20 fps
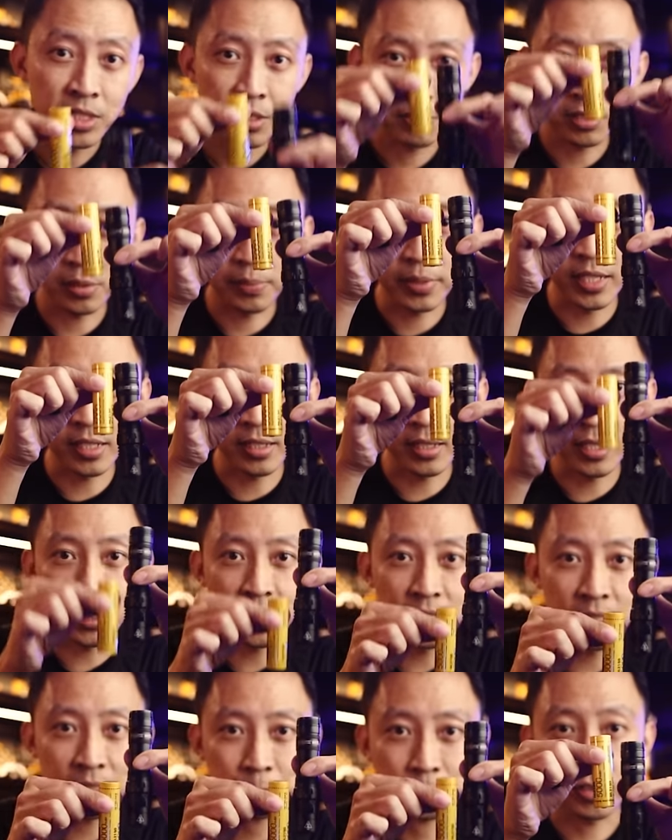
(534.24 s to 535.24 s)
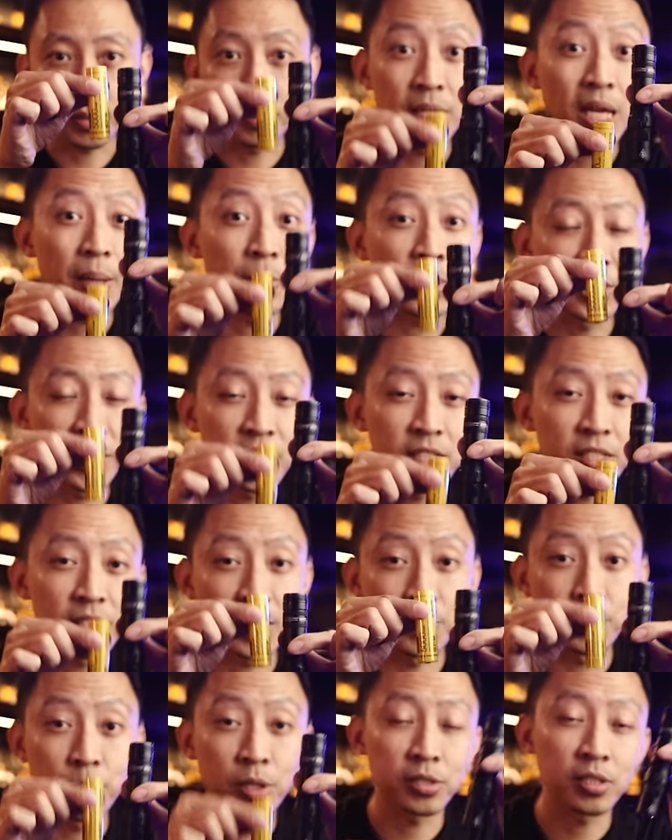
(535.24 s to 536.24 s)
from damaging the
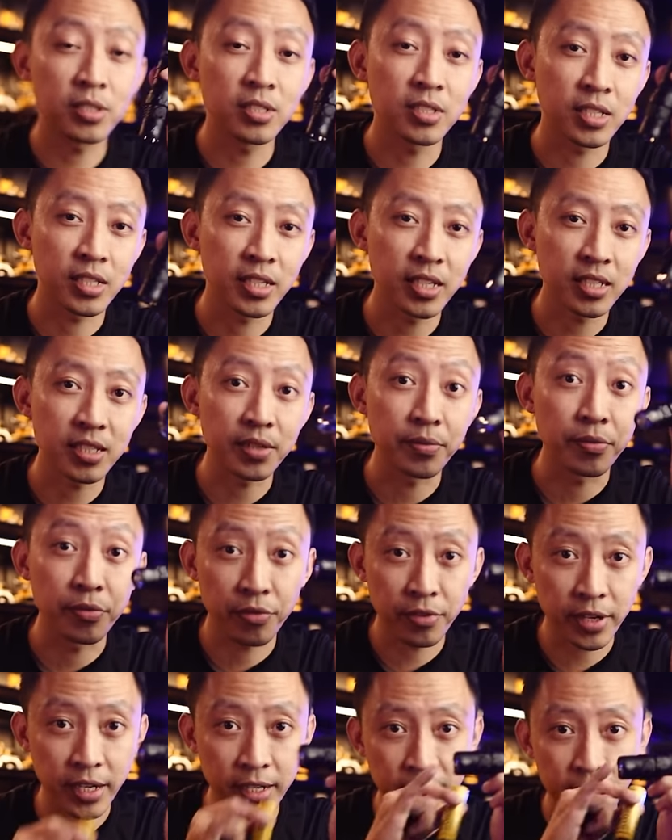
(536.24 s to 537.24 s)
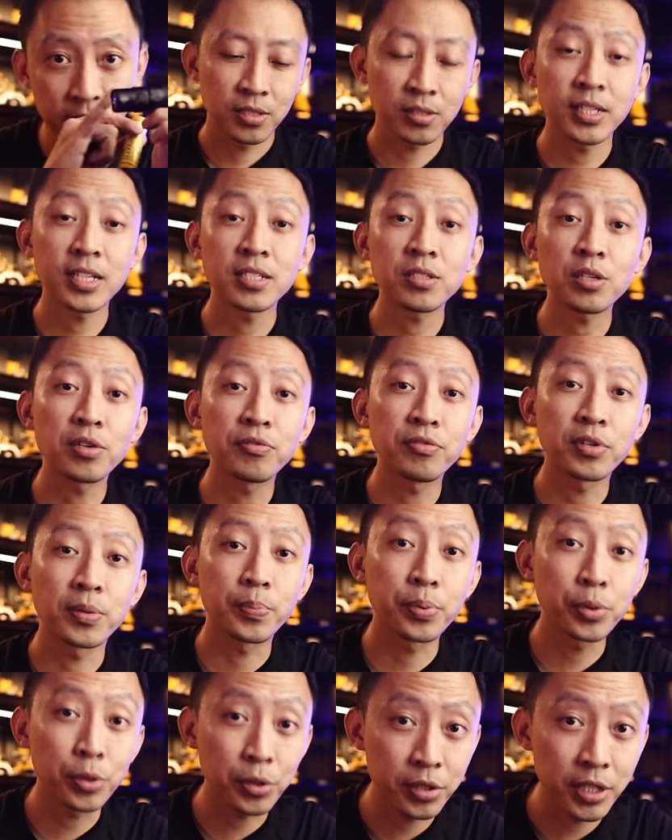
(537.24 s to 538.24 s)
important circuits in front. So that's all for
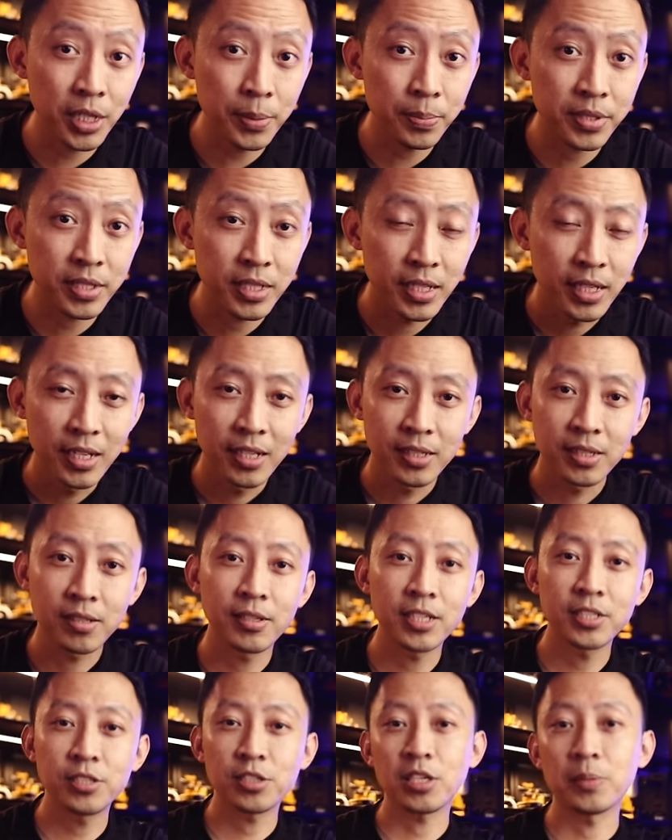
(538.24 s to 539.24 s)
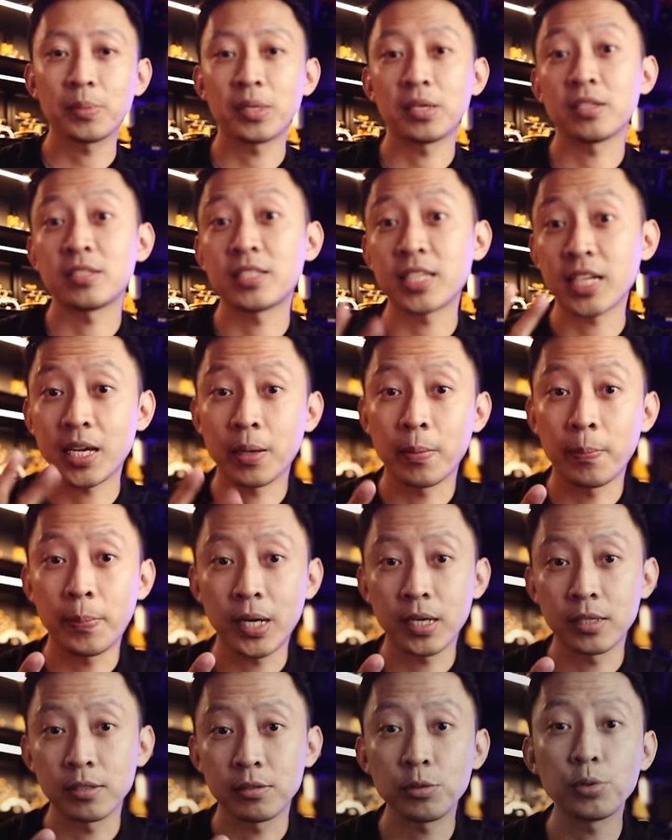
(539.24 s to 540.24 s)
pro tips. Now let's talk about the second
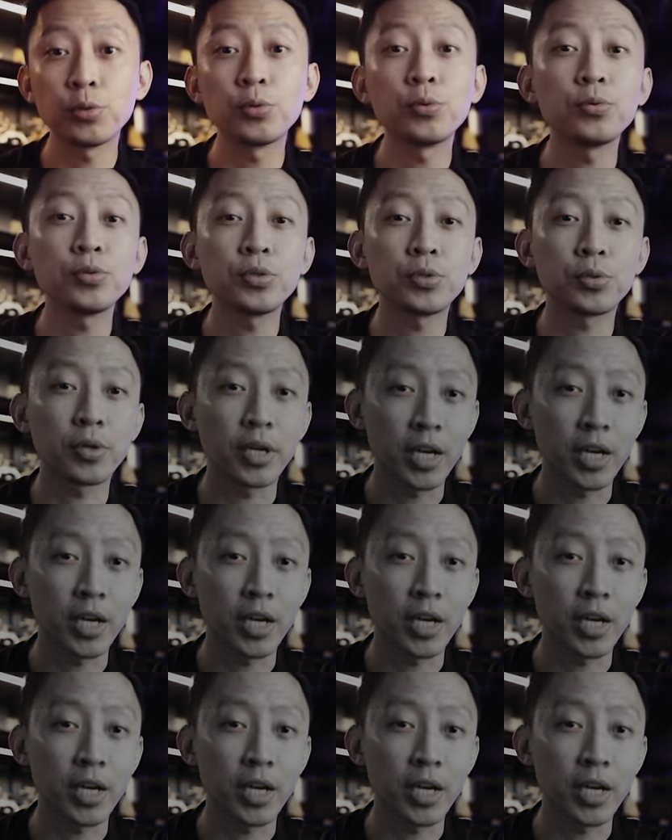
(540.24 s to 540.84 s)
part, tools to